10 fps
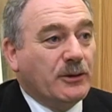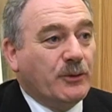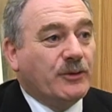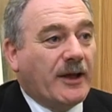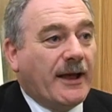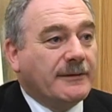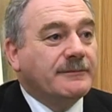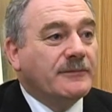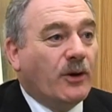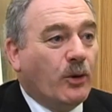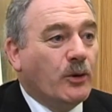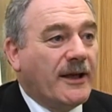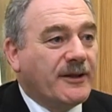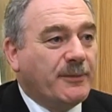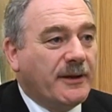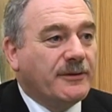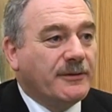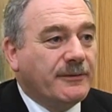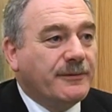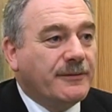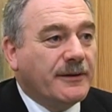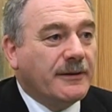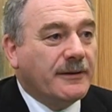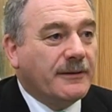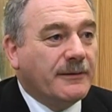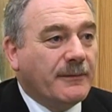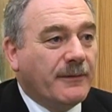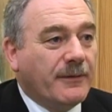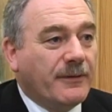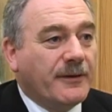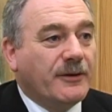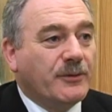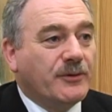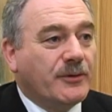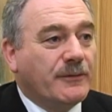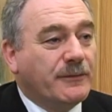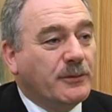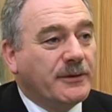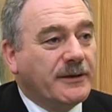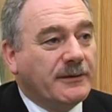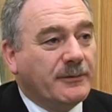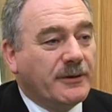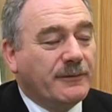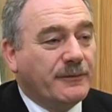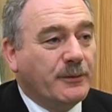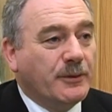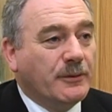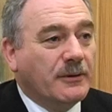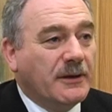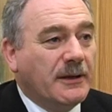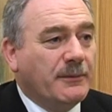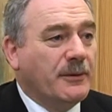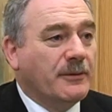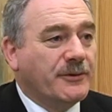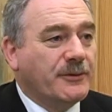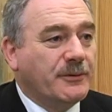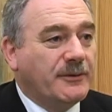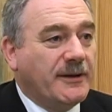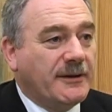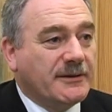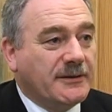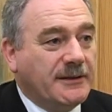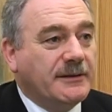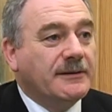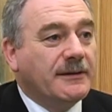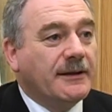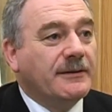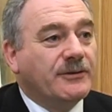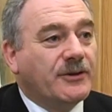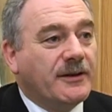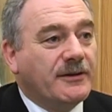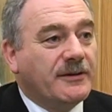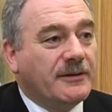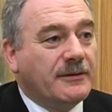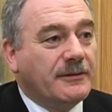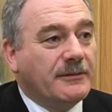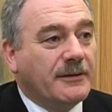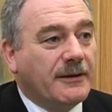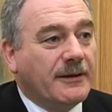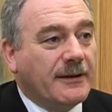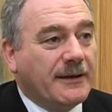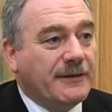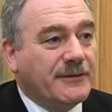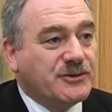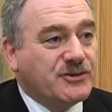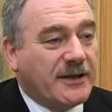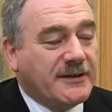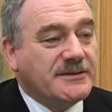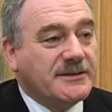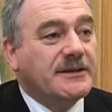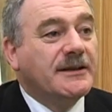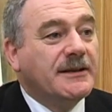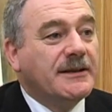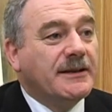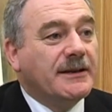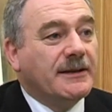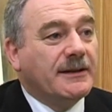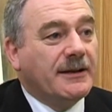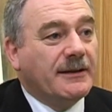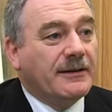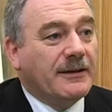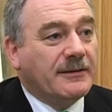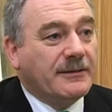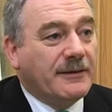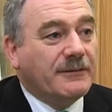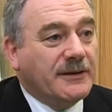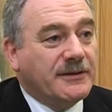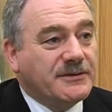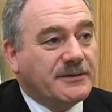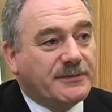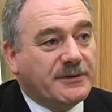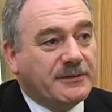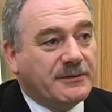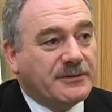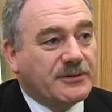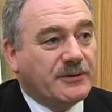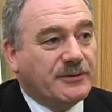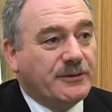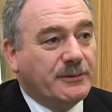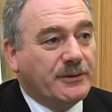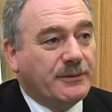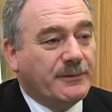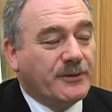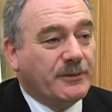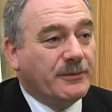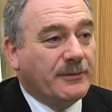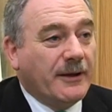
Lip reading: looks at all aspects of things which are unfolding within football, but also takes a lead and tries to give a strategy and give leadership to Scottish football. So